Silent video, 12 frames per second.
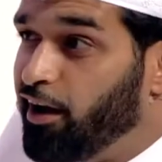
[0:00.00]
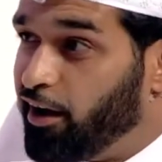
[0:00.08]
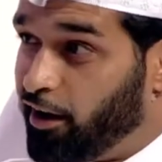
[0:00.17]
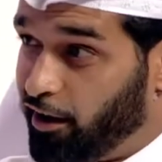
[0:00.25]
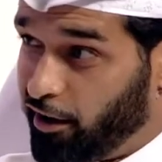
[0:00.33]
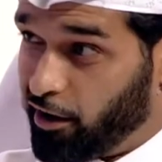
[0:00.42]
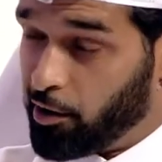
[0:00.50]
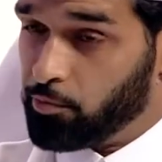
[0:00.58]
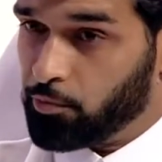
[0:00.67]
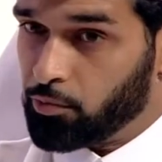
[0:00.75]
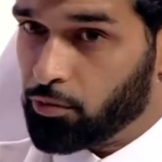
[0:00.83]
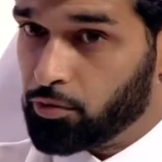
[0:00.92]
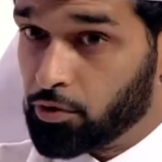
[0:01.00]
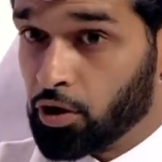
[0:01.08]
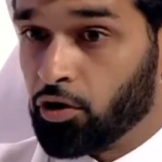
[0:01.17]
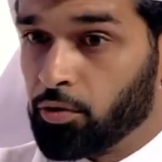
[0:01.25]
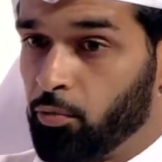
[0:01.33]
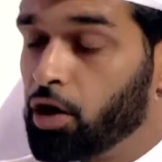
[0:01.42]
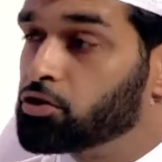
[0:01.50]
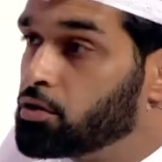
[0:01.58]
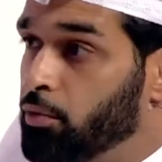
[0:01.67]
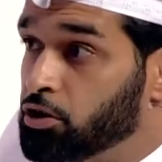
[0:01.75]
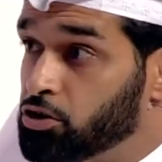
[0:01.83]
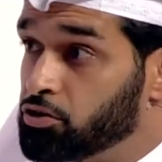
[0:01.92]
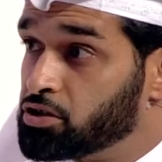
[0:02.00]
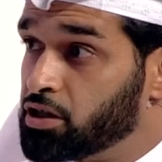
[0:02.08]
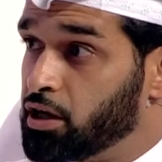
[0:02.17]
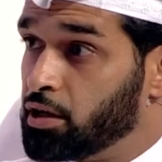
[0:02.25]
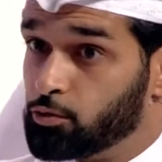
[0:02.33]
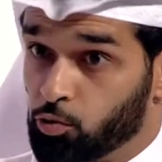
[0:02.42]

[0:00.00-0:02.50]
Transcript: The modular stadiums.